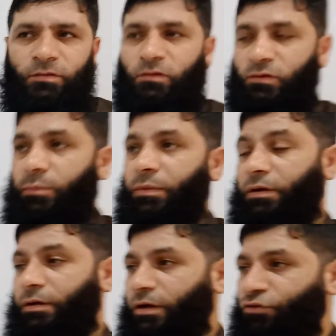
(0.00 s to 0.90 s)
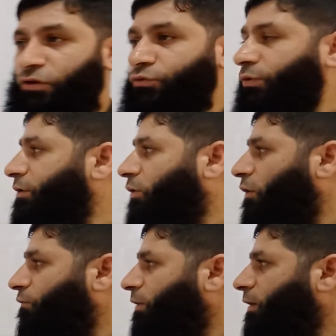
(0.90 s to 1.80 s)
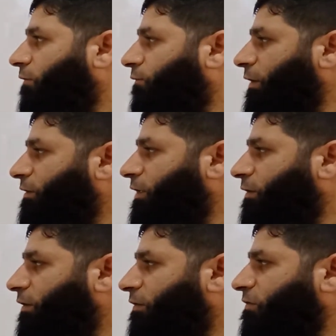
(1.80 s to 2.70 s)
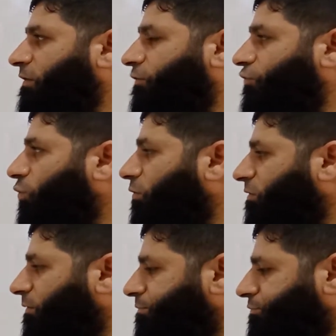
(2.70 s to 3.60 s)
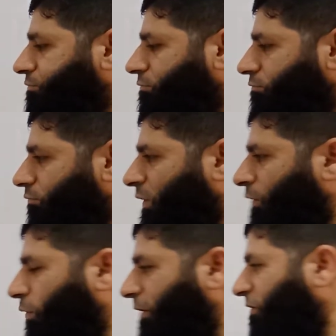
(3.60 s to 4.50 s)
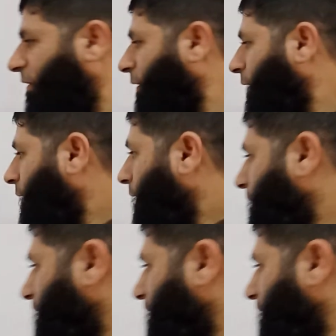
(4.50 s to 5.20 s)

system international unit of work done is joules. You can see in this